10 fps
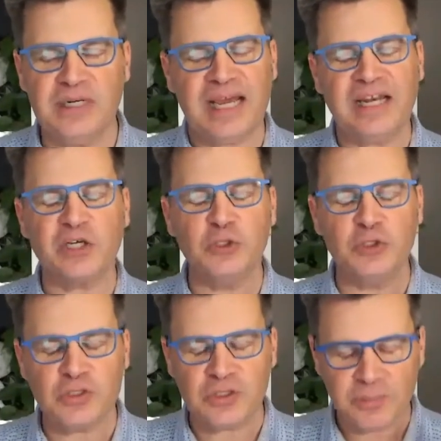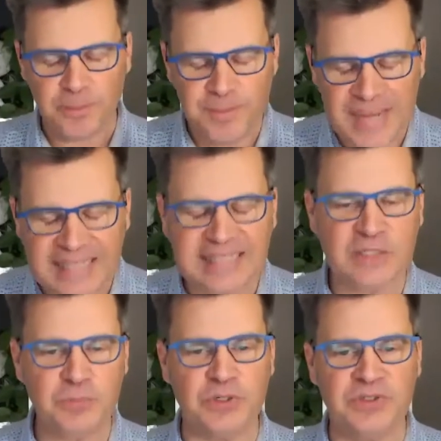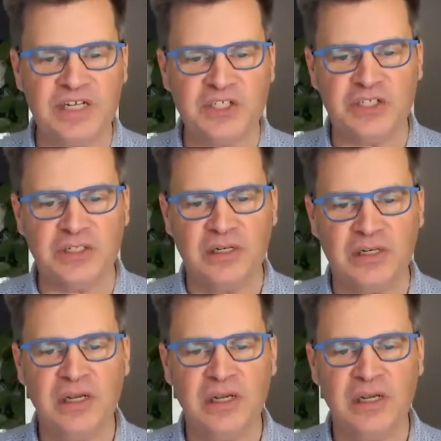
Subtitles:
And I could make that prediction.